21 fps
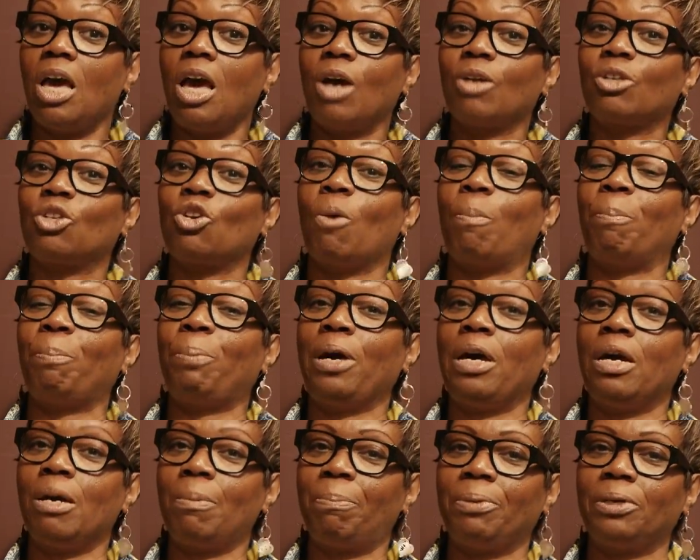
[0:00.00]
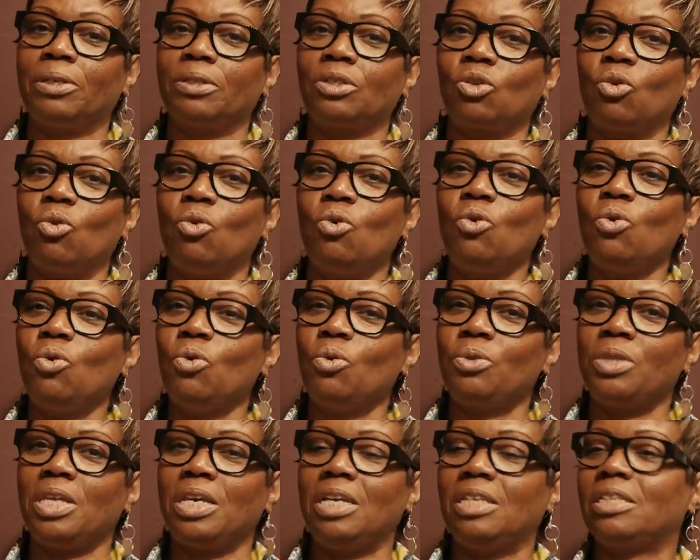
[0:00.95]
your purpose, all
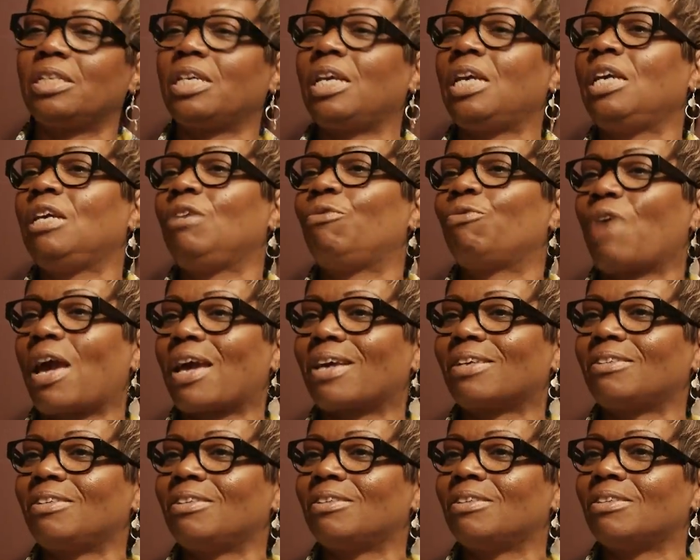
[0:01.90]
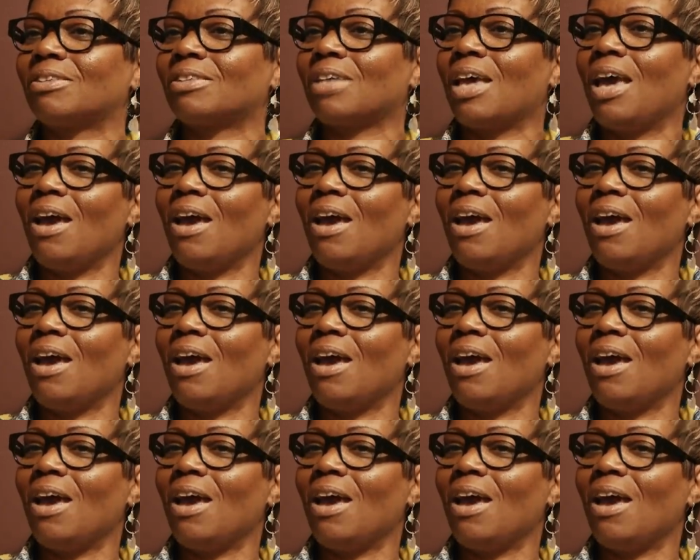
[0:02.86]
these key factors